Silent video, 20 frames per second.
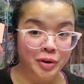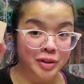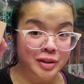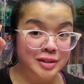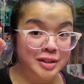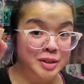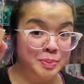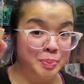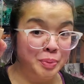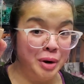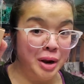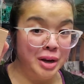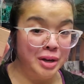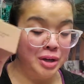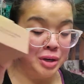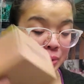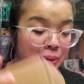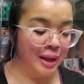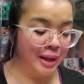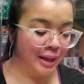This is brand
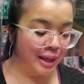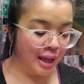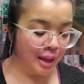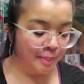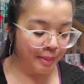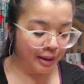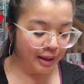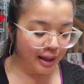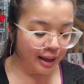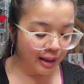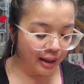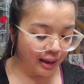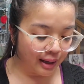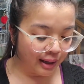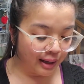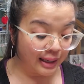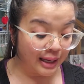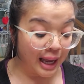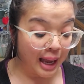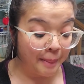new and coming uh,
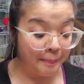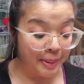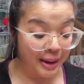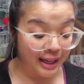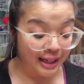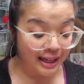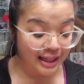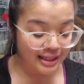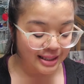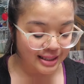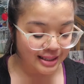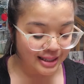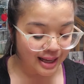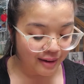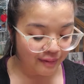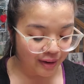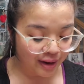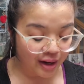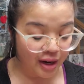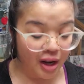in Campaign
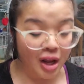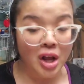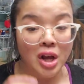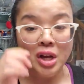seven.